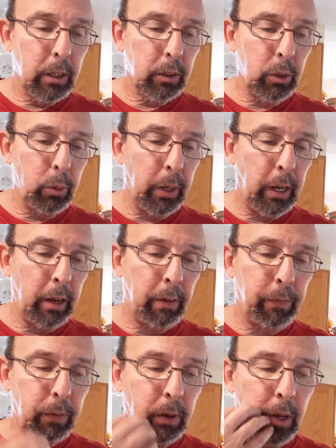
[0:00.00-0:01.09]
you
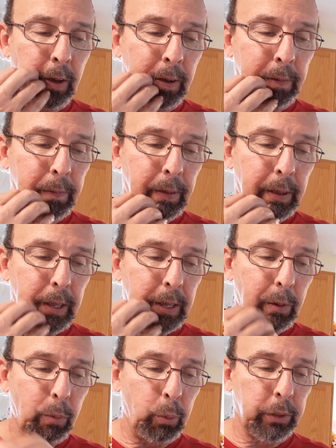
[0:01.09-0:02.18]
have,
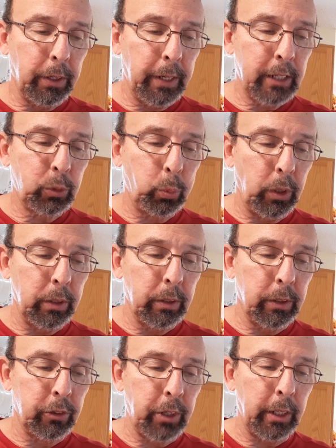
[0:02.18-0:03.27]
with the next one,
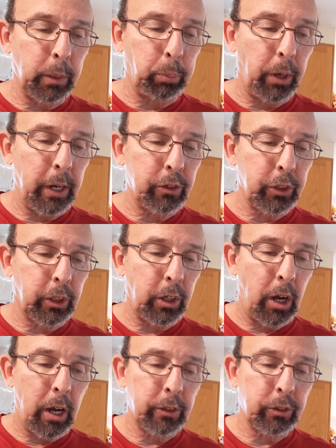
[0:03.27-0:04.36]
the selling price, the
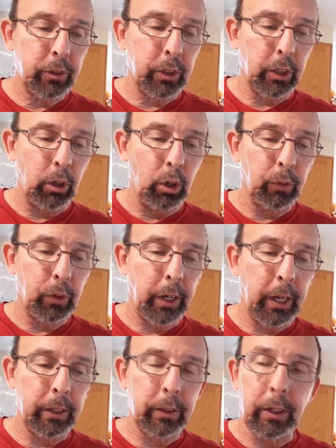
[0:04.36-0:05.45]
cost, the
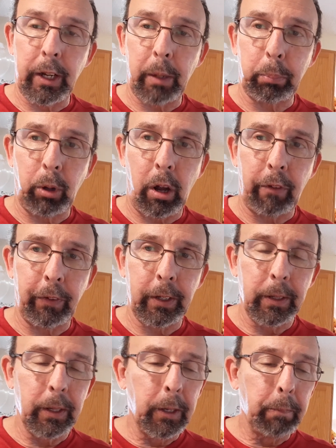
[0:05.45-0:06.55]
overhead, the net
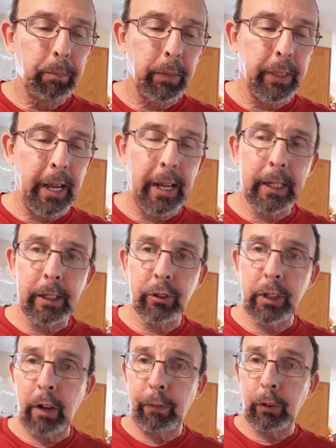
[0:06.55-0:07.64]
profit. That is
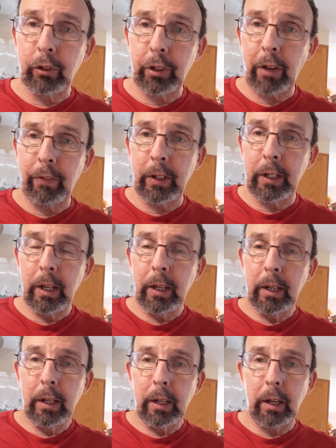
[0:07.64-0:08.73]
now for
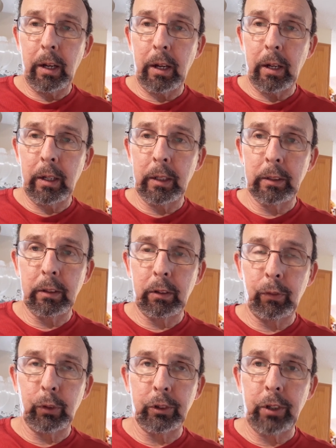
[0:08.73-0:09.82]

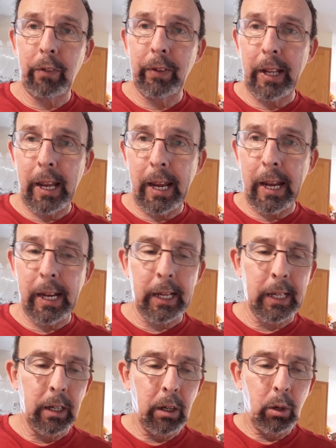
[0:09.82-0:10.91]

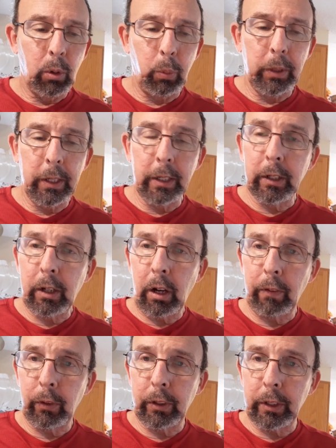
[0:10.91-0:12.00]
7A, we didn't
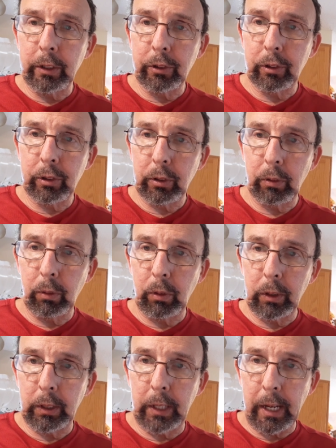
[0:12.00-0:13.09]
cover this
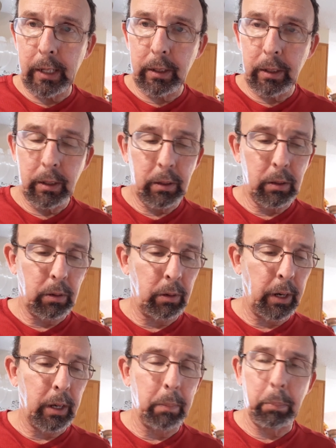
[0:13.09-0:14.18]
yet, all
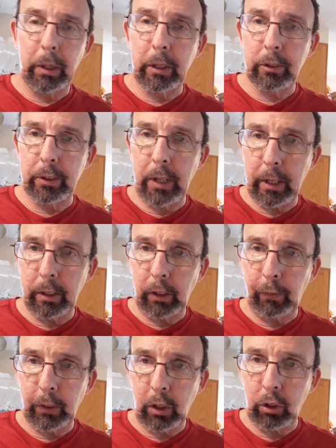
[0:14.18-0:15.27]
right, but it's not a
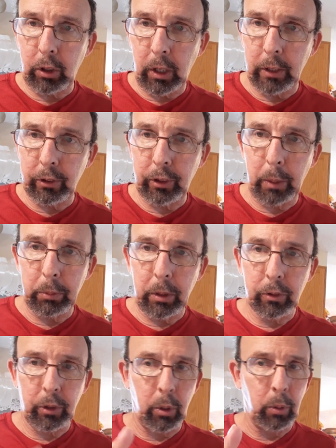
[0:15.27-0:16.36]
difficult concept,
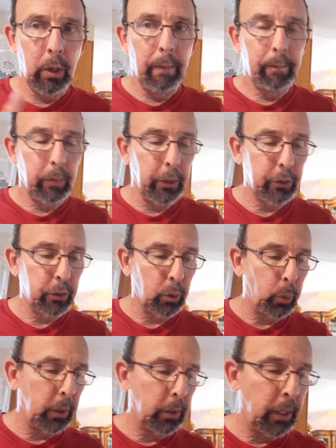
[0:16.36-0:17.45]
so listen
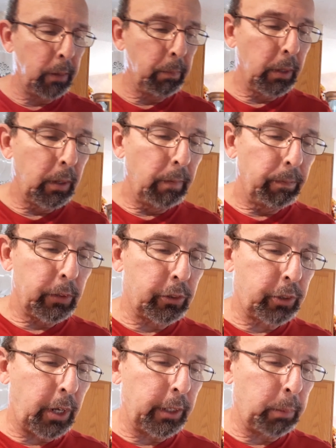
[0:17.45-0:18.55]
quickly. The
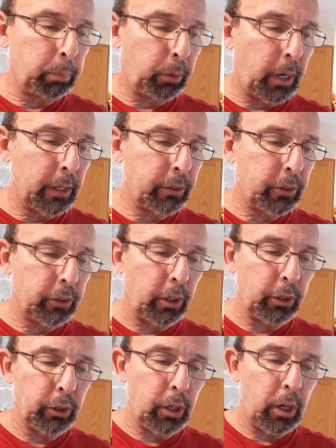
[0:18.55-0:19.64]
selling price is
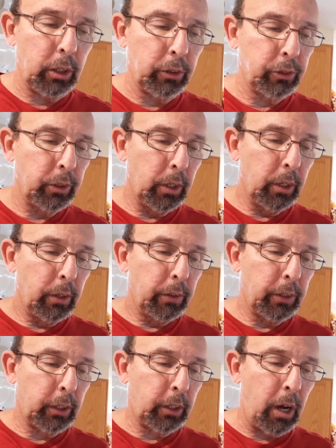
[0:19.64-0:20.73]
$100.
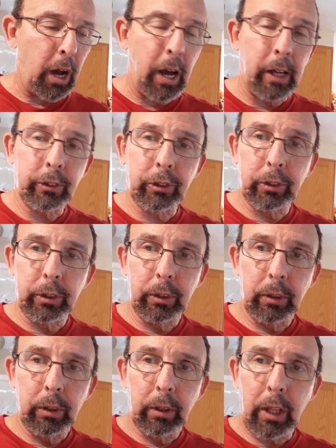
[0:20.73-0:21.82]
The cost,
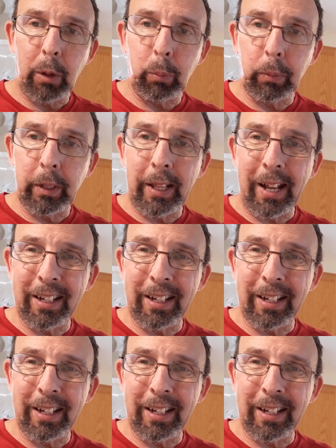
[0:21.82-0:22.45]
that